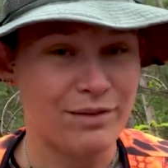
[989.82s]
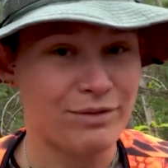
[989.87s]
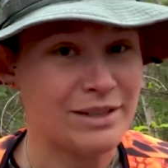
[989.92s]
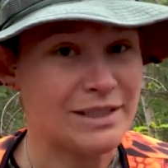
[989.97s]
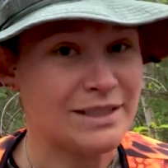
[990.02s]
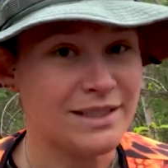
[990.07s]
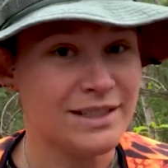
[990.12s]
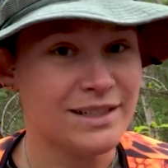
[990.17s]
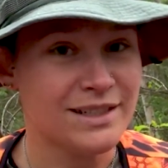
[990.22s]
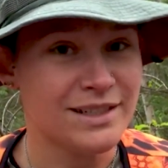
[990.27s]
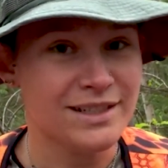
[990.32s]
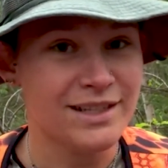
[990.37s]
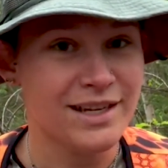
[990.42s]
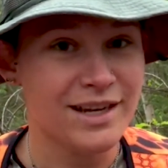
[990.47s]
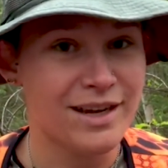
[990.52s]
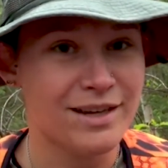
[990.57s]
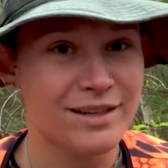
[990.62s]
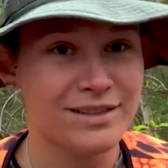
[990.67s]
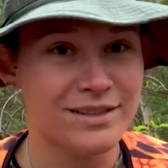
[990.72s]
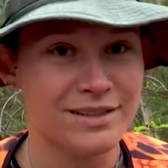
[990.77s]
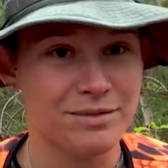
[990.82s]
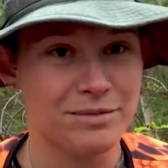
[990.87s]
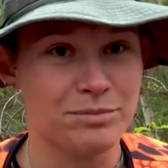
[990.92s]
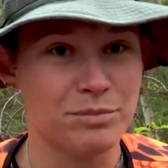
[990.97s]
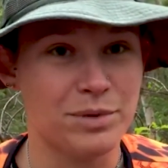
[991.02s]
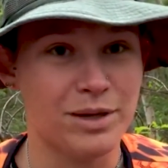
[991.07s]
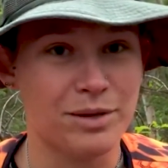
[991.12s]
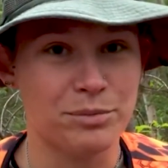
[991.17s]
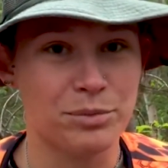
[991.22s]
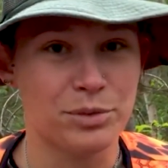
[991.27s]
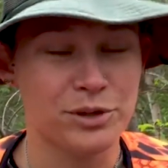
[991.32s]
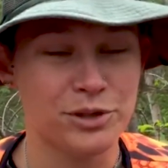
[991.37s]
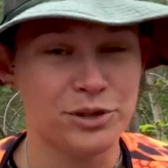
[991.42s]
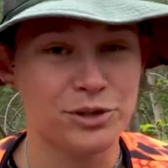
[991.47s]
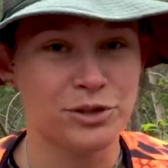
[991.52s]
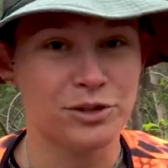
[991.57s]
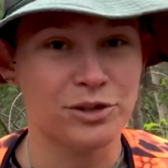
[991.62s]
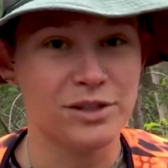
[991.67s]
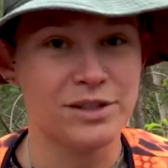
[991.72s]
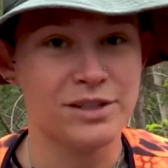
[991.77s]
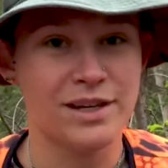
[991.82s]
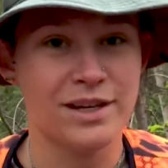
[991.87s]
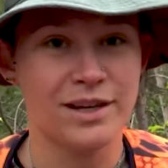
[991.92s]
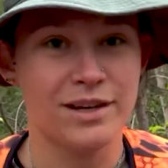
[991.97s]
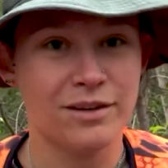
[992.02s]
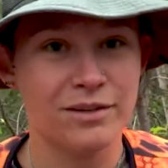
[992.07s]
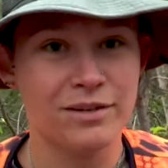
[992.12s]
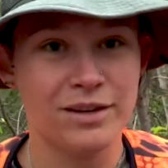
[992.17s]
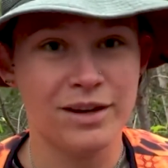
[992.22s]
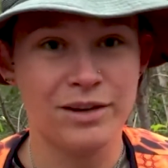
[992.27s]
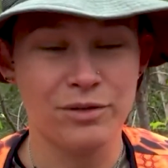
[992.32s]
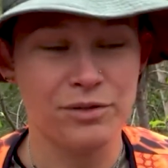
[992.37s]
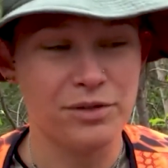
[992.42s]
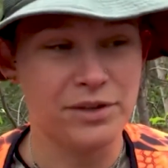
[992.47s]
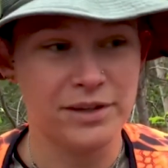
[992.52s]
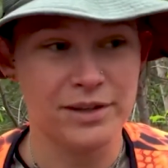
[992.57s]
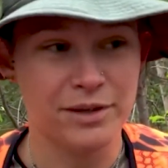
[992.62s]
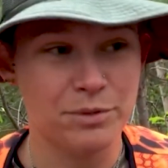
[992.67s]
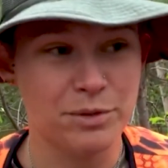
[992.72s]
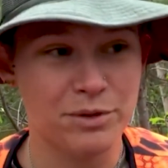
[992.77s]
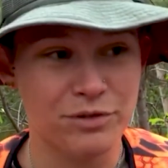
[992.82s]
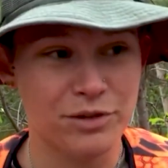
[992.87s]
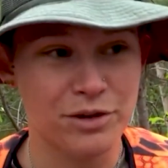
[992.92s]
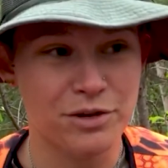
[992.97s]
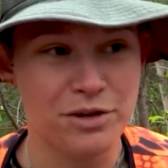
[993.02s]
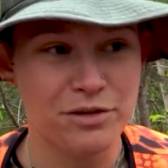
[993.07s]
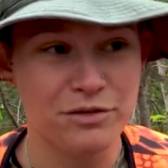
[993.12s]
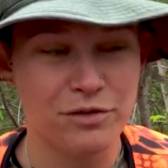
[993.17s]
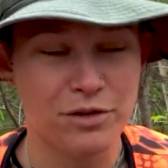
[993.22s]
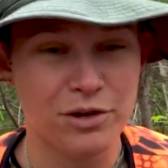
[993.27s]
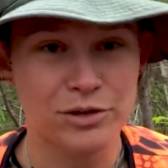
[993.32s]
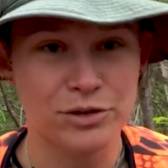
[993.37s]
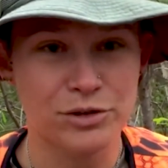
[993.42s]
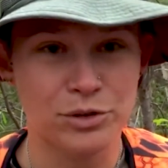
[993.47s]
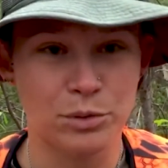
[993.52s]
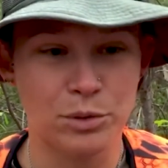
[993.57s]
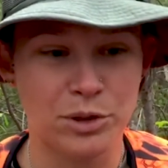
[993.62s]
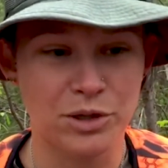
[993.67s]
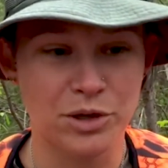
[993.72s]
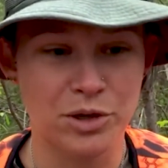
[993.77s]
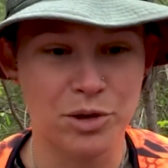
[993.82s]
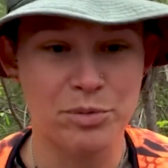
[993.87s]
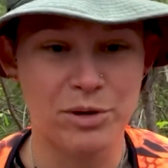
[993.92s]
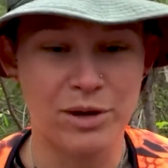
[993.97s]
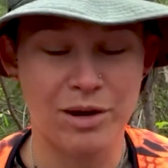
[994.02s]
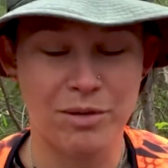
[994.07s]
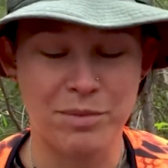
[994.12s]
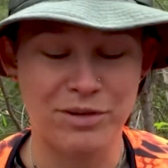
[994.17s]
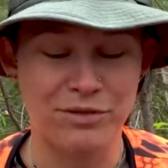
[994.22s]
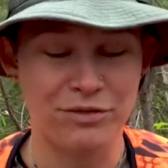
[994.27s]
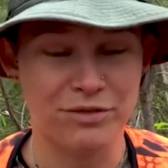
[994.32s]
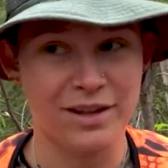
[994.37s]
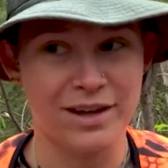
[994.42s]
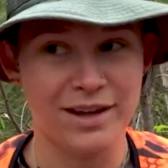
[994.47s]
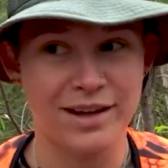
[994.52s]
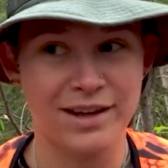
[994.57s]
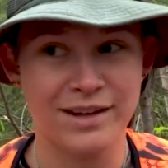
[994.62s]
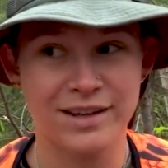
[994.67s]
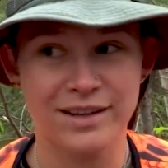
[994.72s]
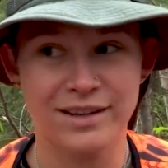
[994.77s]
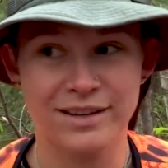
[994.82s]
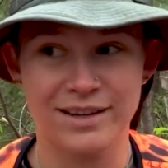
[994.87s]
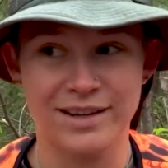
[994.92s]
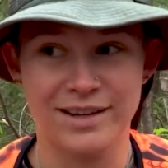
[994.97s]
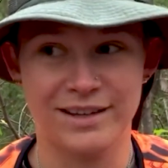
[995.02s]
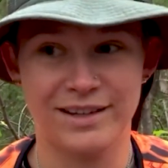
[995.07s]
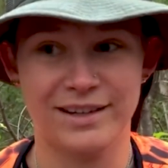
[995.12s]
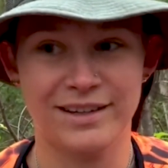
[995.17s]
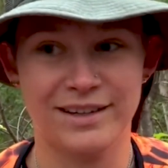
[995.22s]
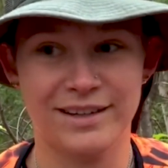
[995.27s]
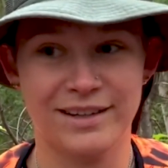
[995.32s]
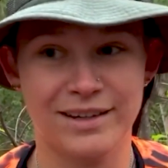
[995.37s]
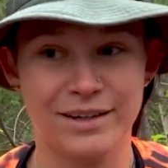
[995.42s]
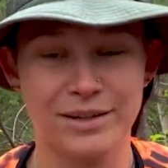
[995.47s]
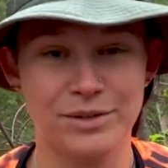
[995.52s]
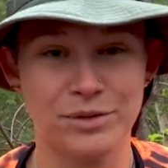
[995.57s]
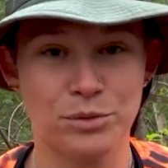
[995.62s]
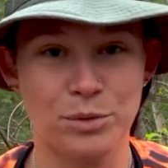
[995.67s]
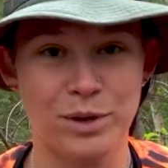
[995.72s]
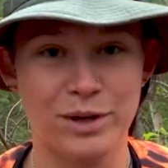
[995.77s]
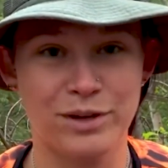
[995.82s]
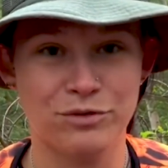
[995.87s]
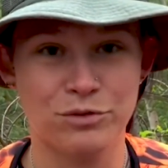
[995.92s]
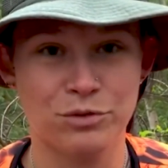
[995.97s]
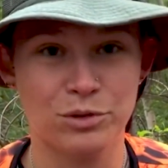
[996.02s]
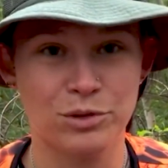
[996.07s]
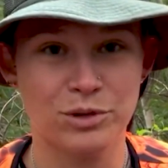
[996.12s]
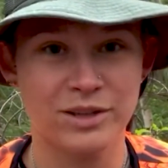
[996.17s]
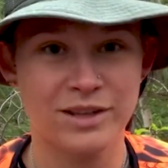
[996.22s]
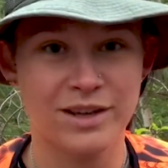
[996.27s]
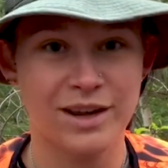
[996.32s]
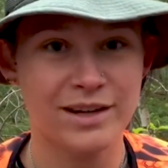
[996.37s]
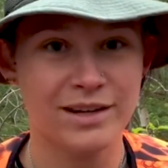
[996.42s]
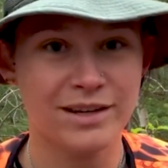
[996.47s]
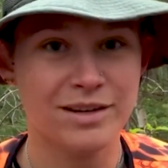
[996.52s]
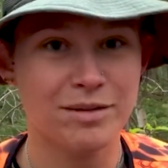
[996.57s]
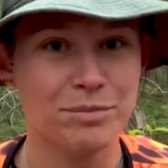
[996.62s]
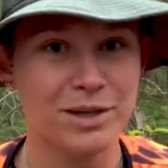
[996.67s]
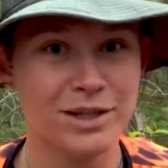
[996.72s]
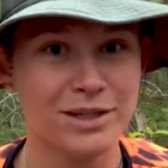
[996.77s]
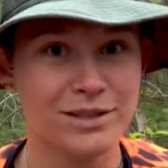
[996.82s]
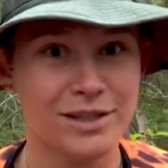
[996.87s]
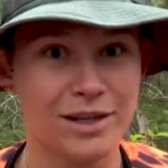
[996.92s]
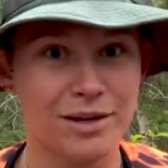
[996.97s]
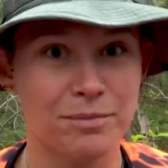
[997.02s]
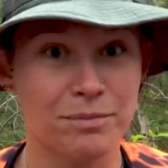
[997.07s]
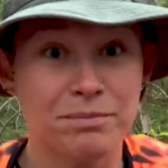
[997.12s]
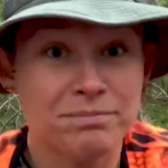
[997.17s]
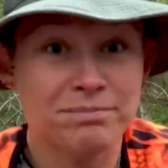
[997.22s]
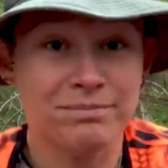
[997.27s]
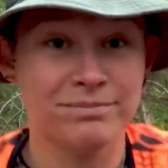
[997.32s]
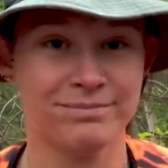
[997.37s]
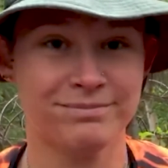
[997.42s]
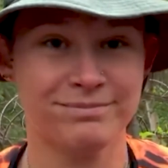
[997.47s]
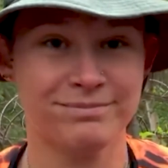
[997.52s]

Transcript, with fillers: we haven't seen it yet, but I'm pretty sure it's down. I don't think it went very far. So we're gonna go put out my flag and wait for the guide to come pick us up.